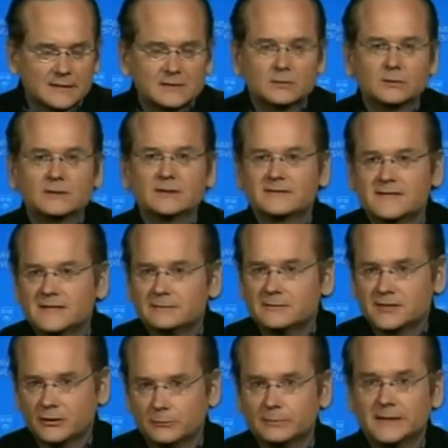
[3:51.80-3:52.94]
this wouldn't have
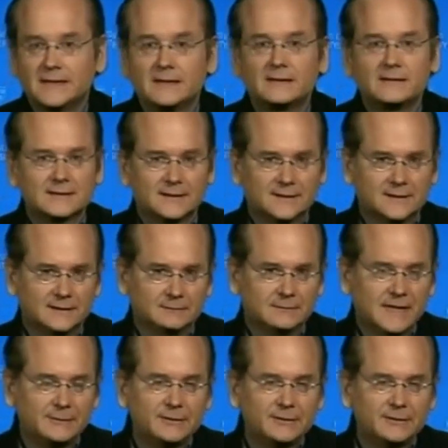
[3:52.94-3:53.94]
seemed so bleak to him.